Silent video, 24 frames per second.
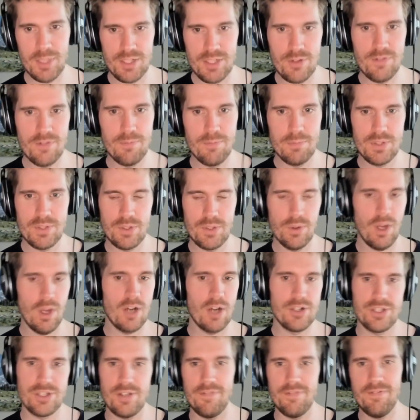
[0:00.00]
too
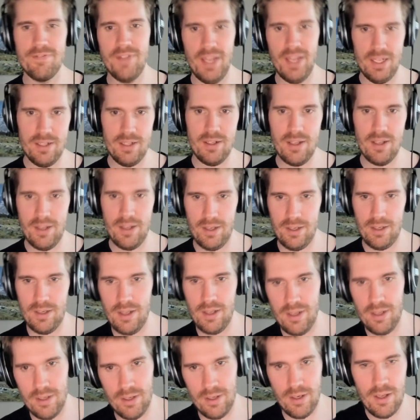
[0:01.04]
large to fit
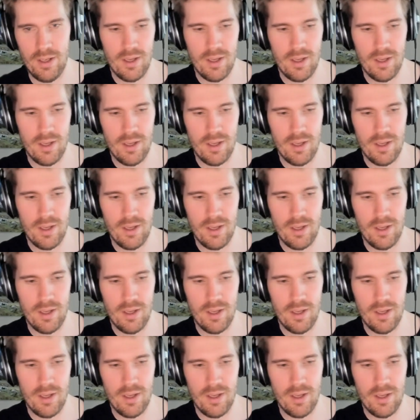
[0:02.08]
into